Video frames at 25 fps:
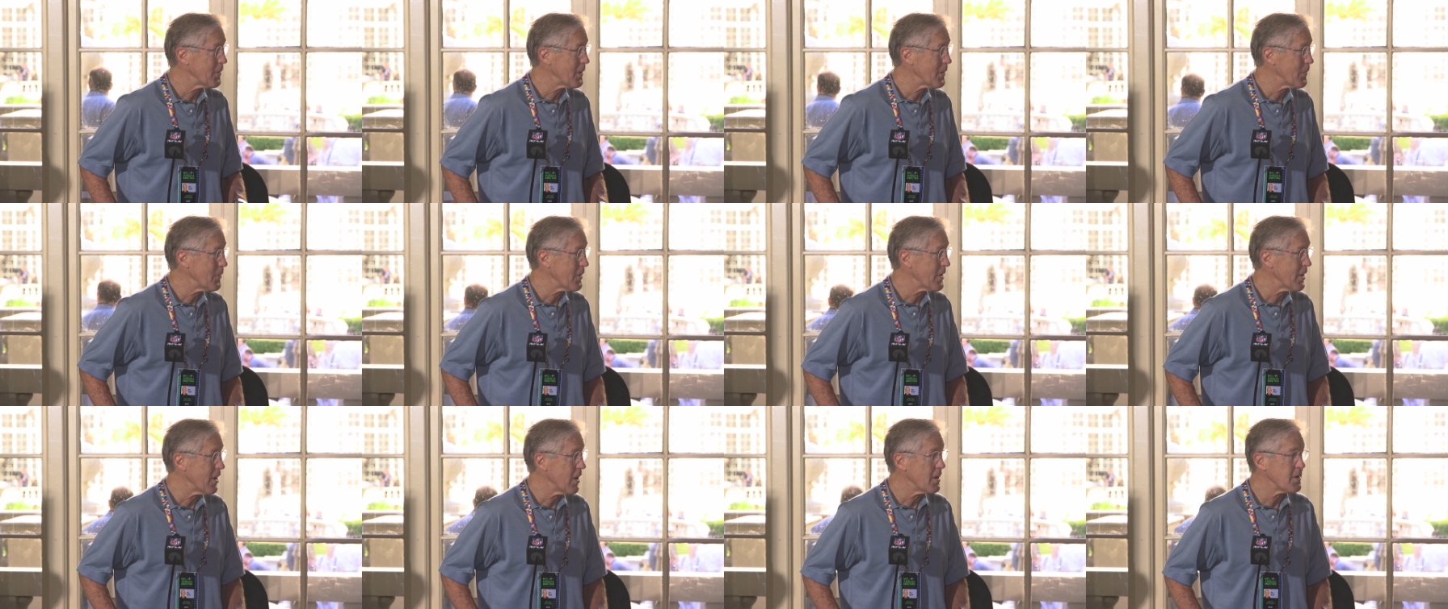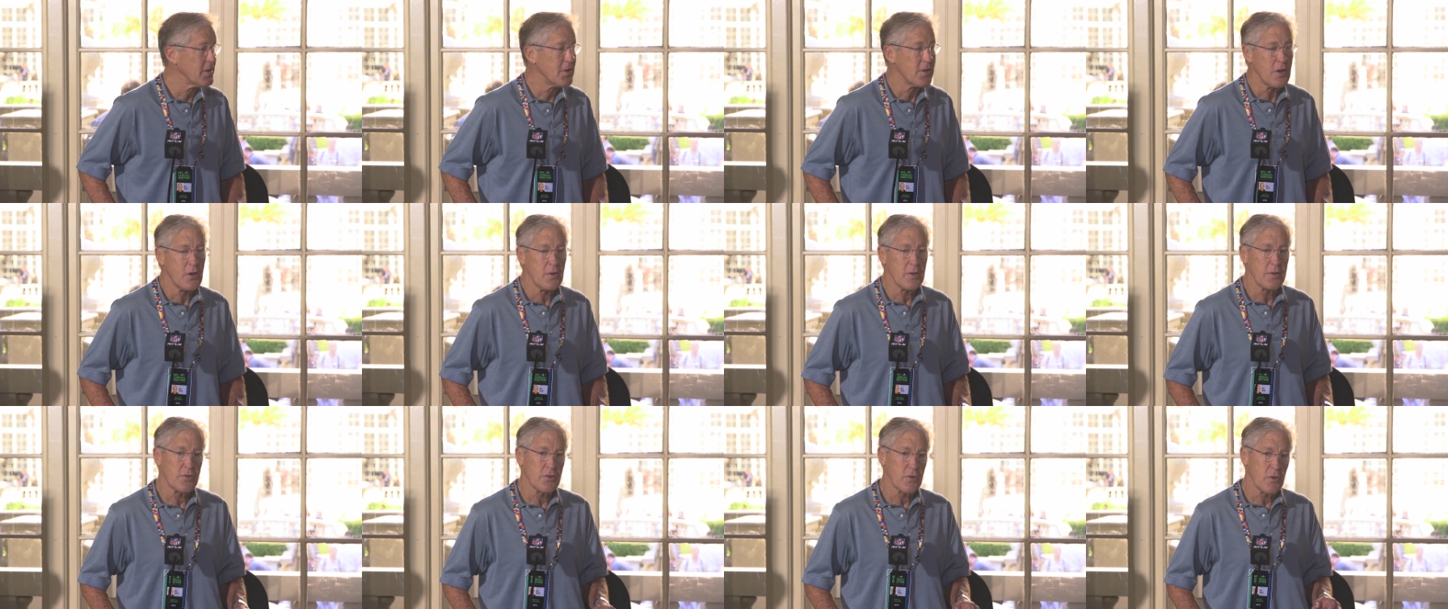when he went on, you
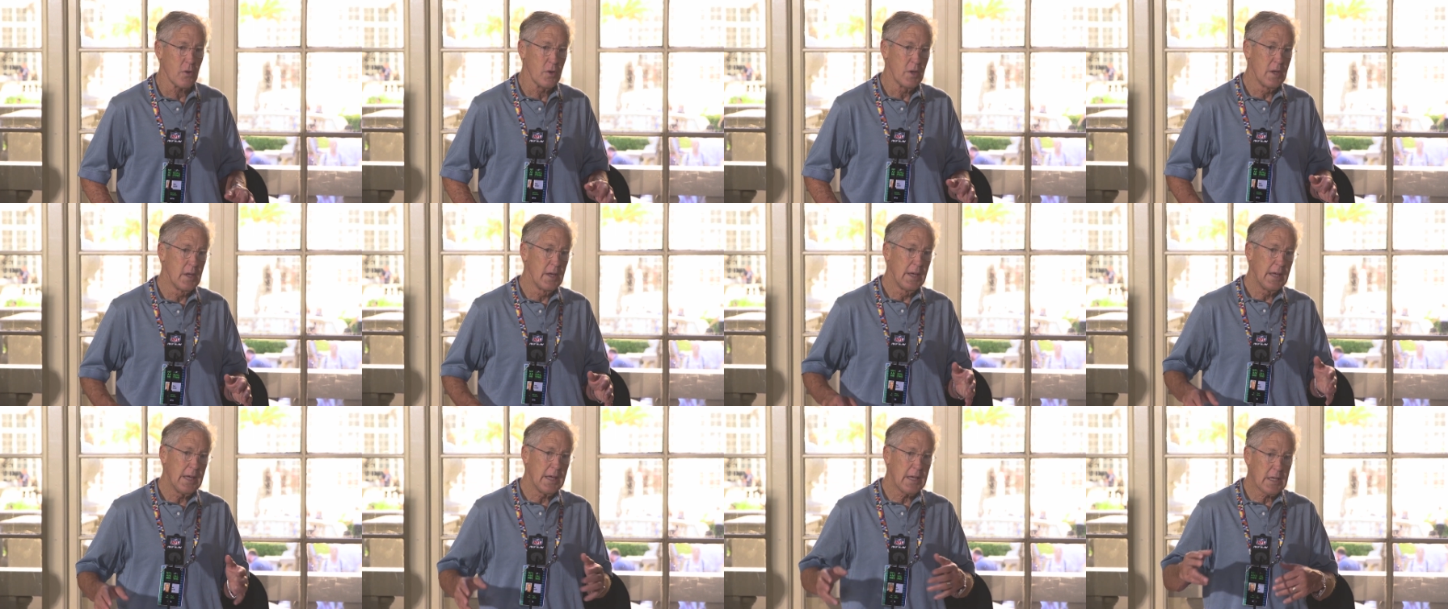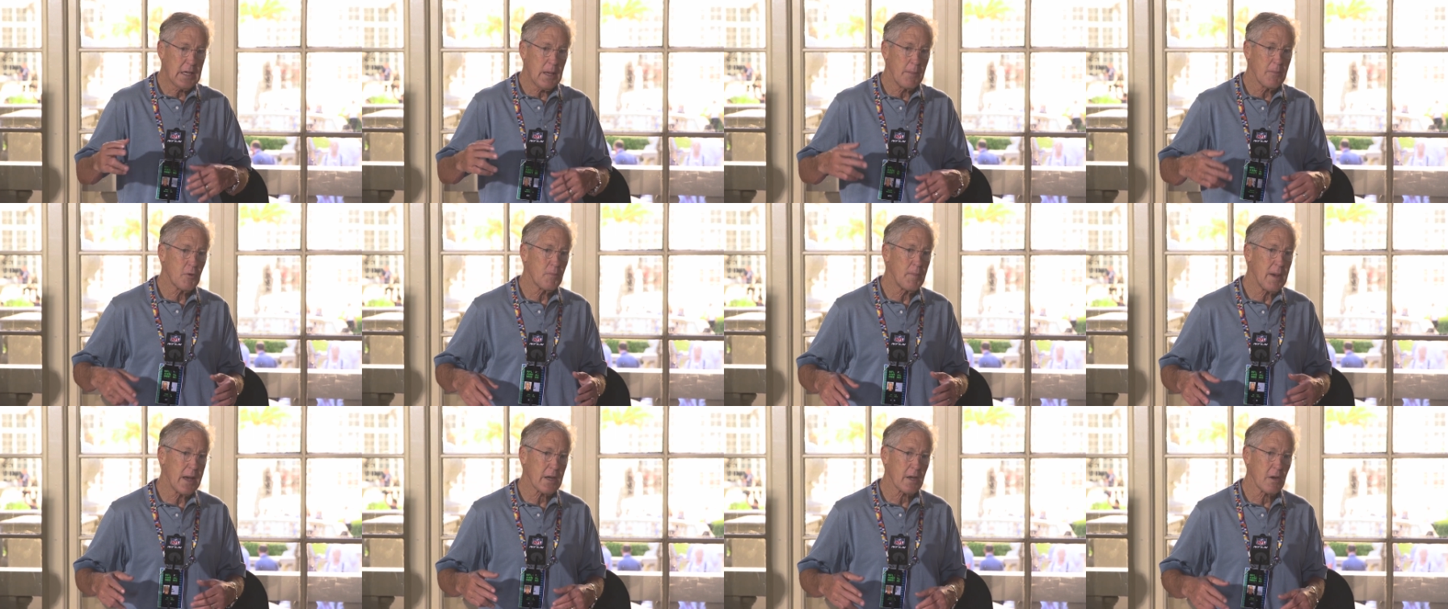know, and so he
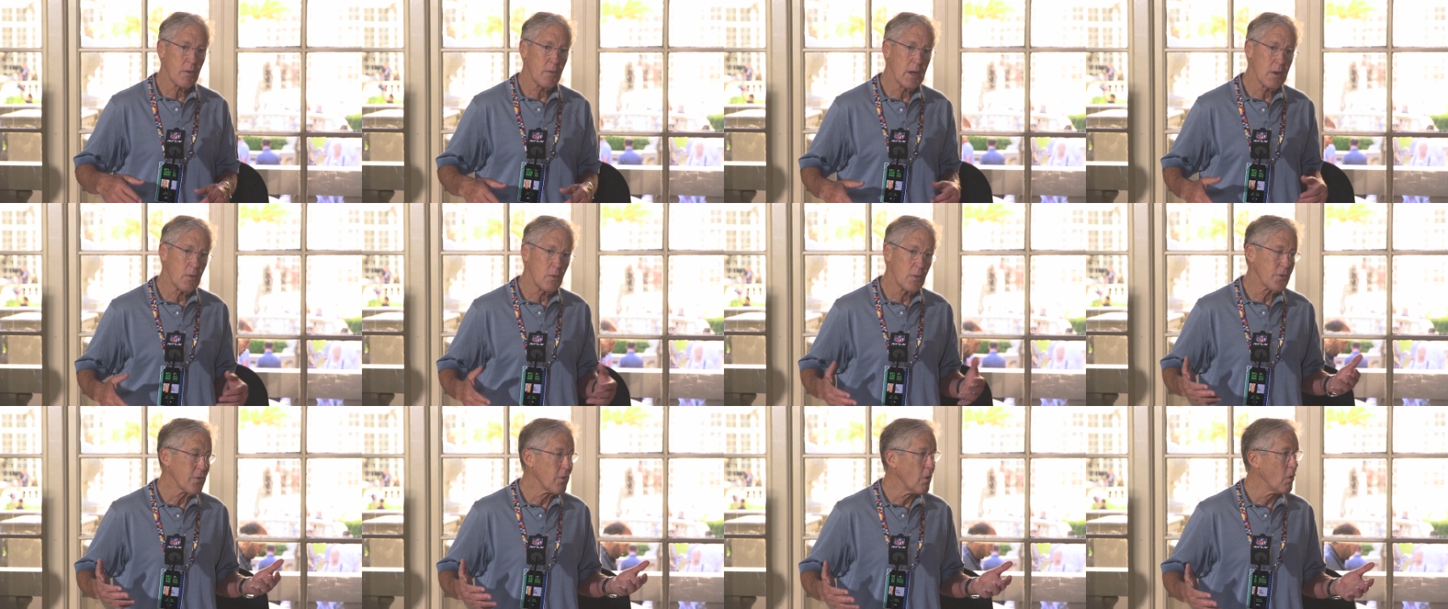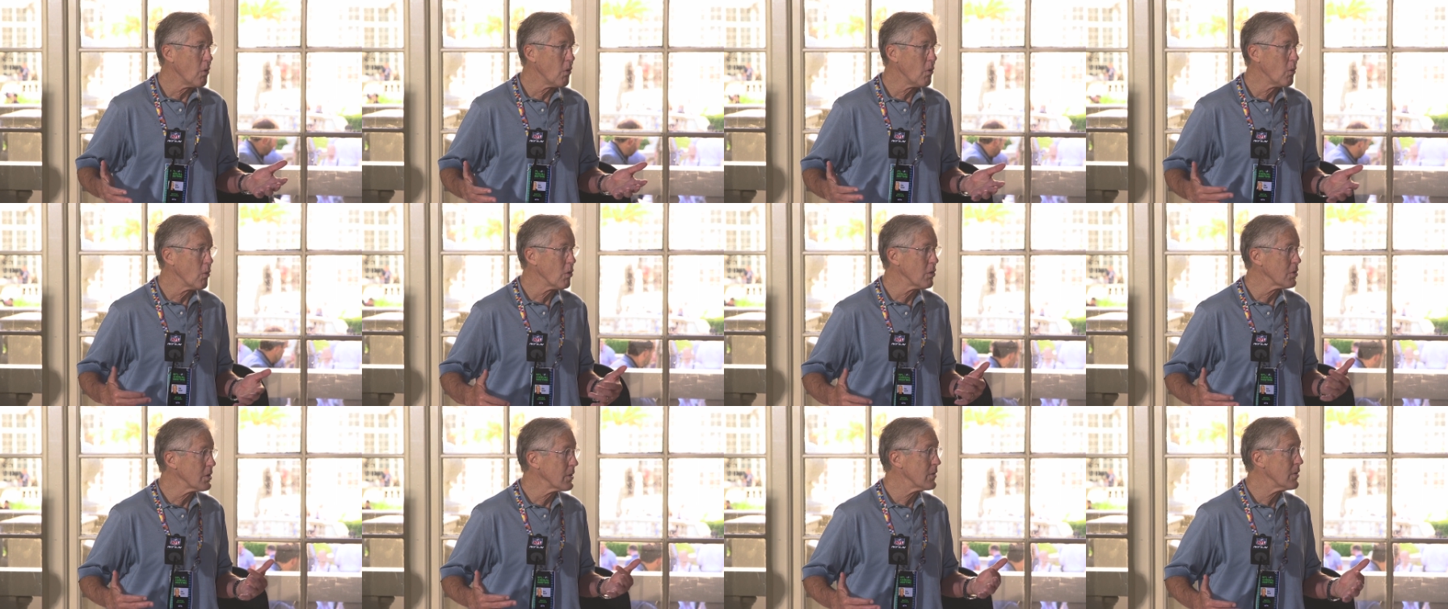comes back around with a whole
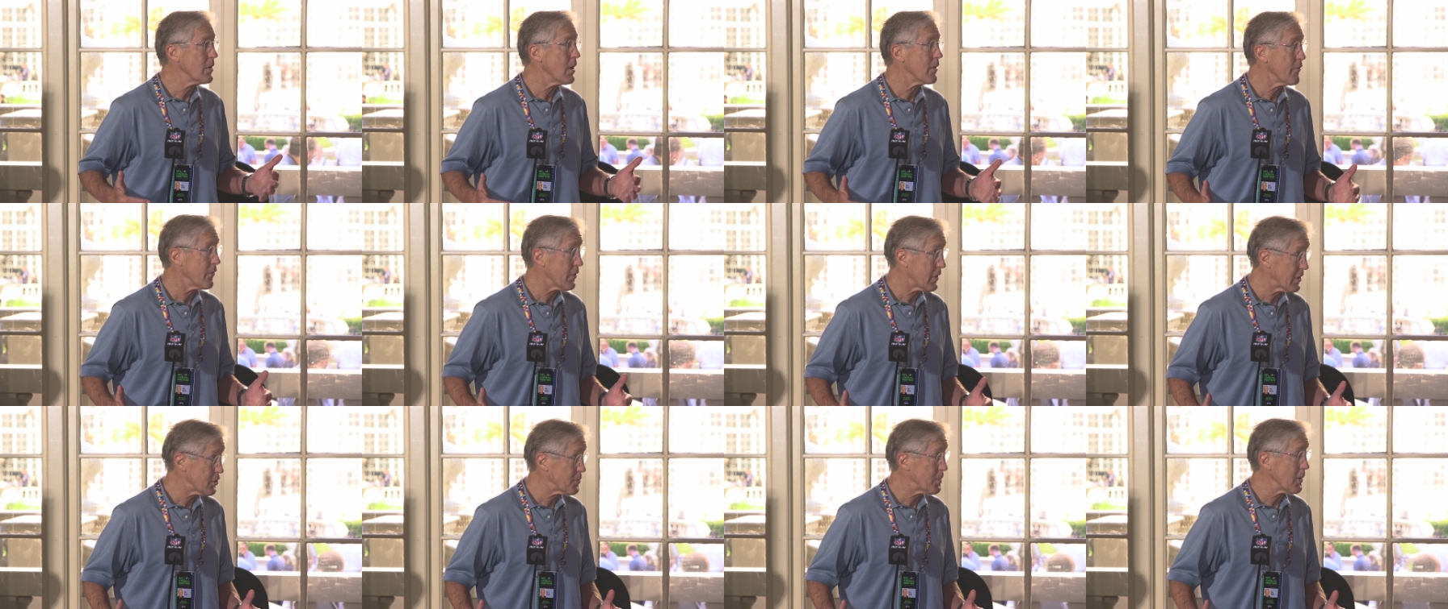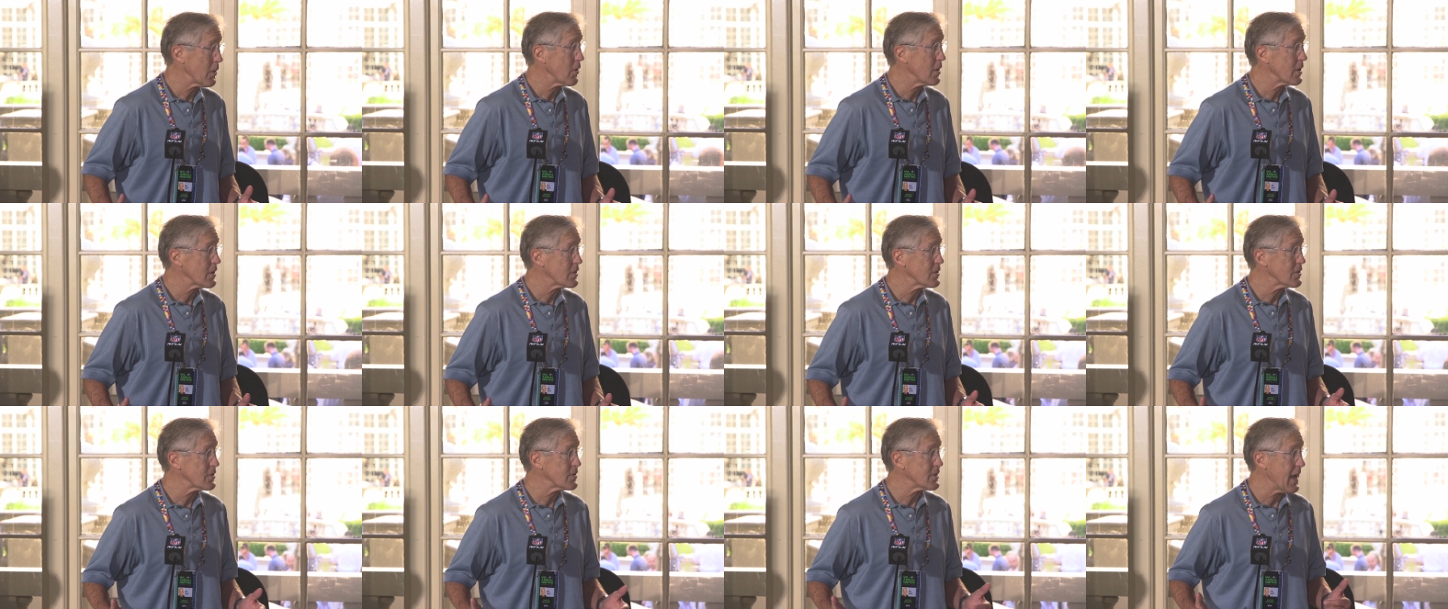world of
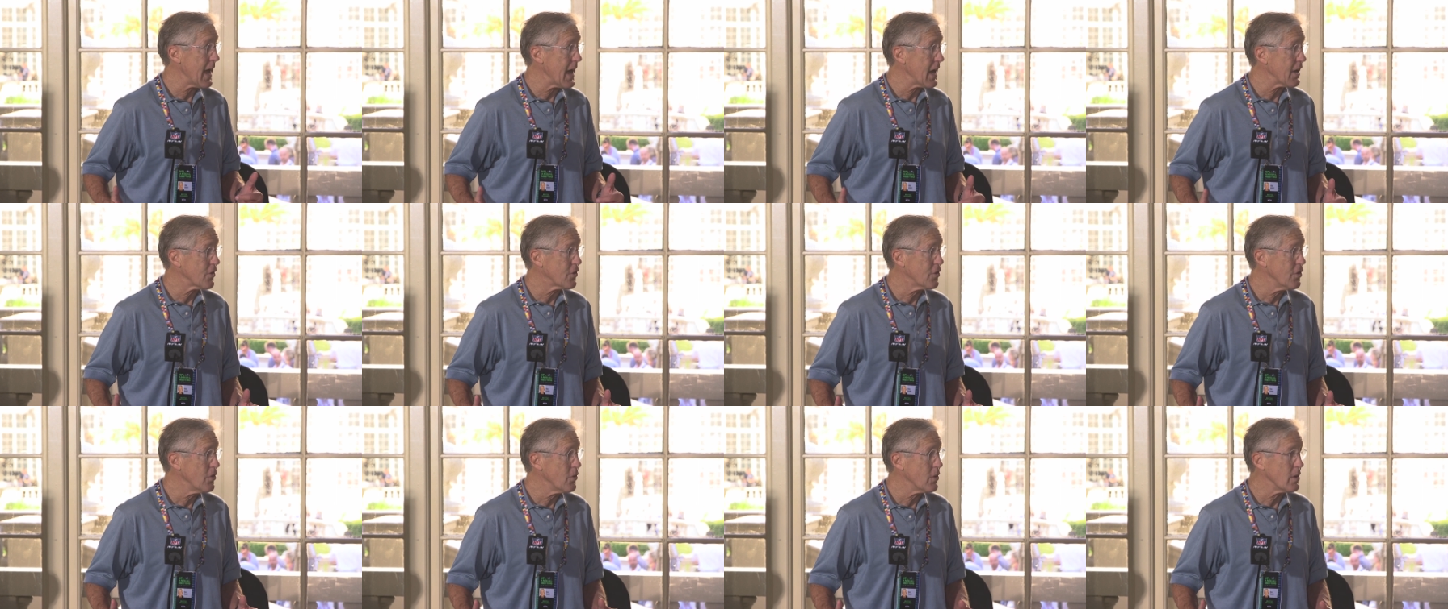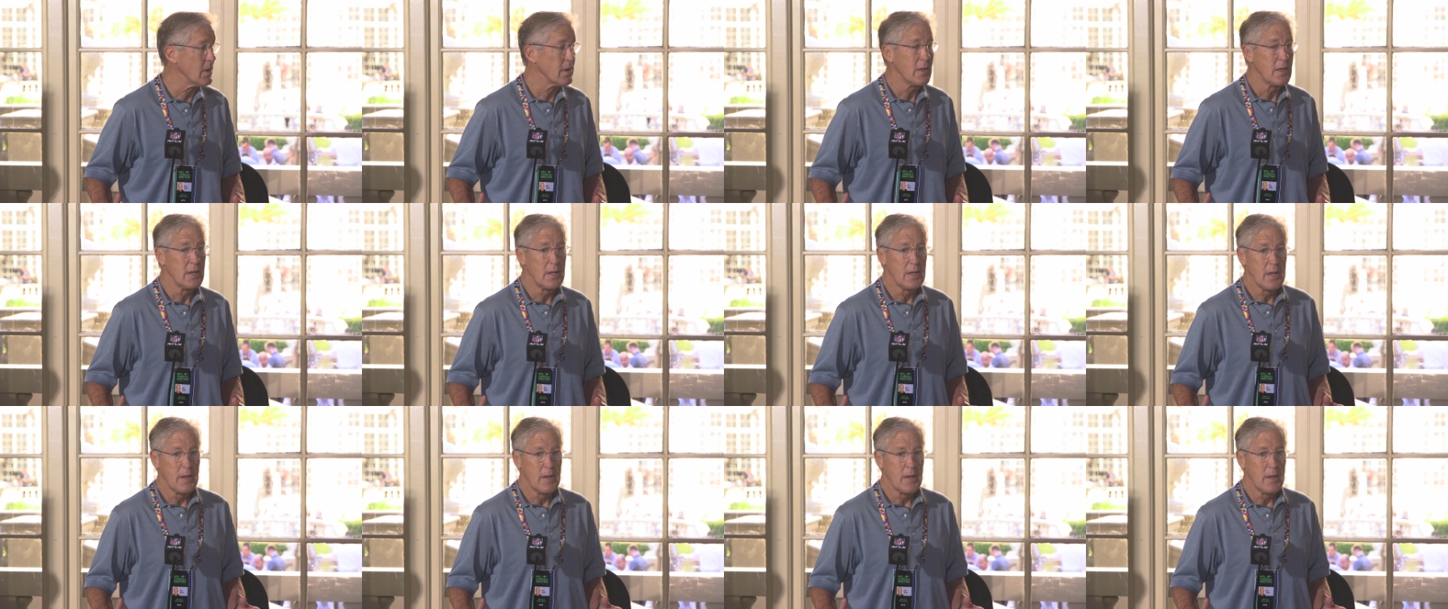experiences to add to it.